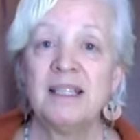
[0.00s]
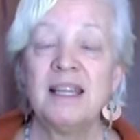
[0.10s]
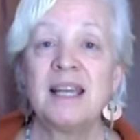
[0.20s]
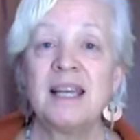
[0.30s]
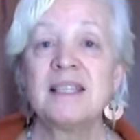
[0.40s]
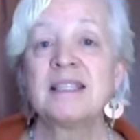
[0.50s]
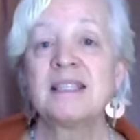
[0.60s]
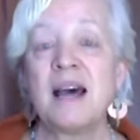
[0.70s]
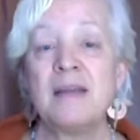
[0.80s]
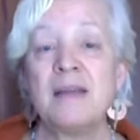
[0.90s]
that it is
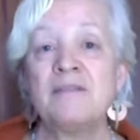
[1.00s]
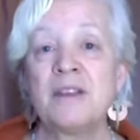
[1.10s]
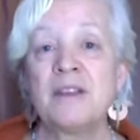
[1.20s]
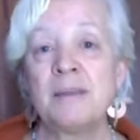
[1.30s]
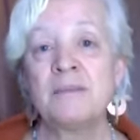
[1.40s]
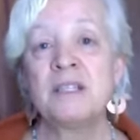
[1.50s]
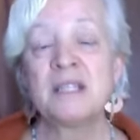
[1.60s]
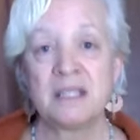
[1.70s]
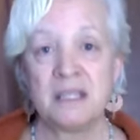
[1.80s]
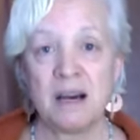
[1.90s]
time for them to
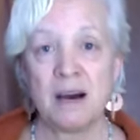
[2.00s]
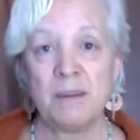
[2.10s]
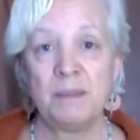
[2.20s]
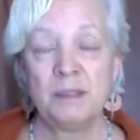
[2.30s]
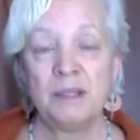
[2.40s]
stop